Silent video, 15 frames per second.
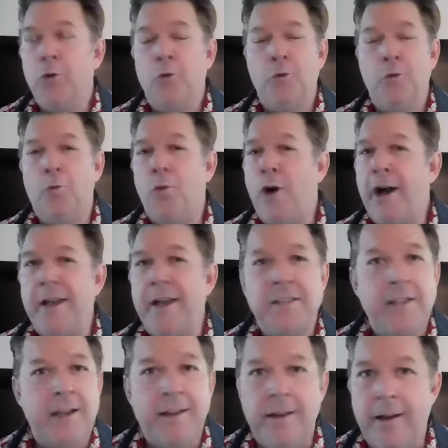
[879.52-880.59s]
why
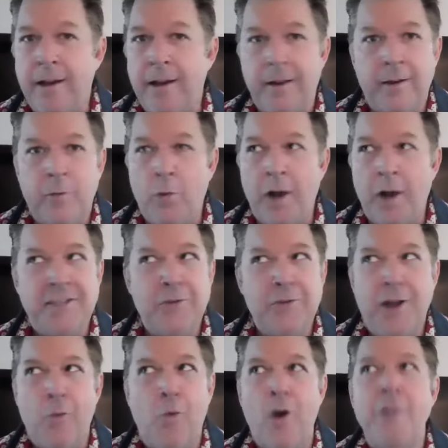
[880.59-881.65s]
is that not why is there
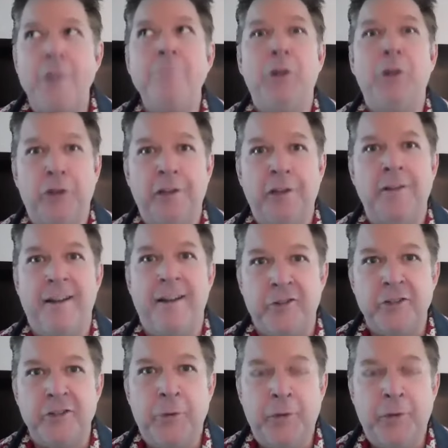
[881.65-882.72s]
not one billion
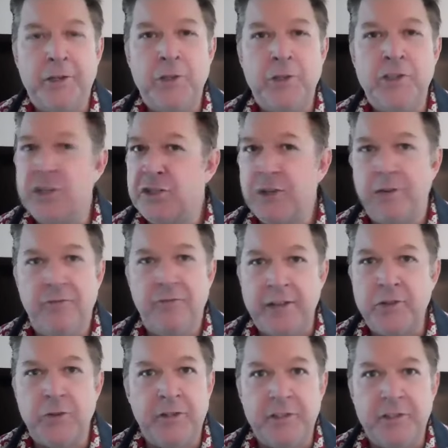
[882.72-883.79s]
dollars going to just our
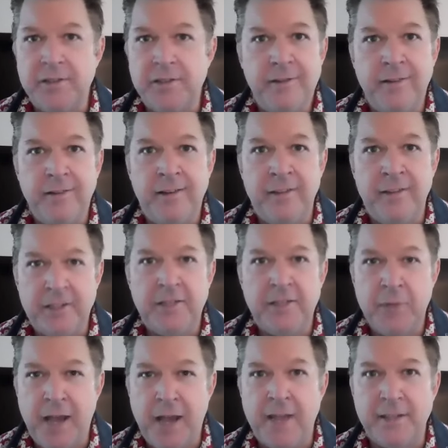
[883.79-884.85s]
veterans in this
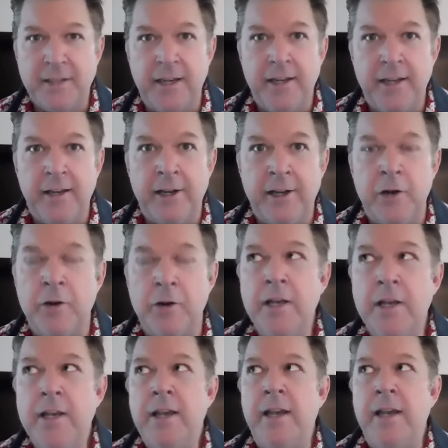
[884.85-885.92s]
capacity you know
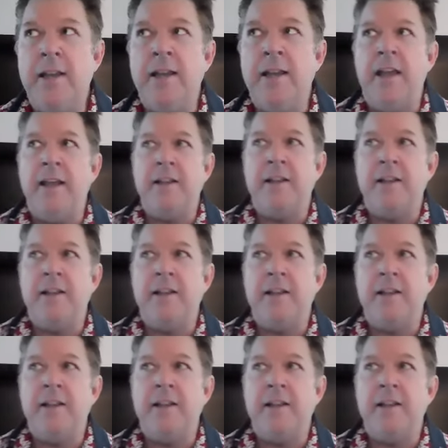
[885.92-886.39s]
and, well, and, when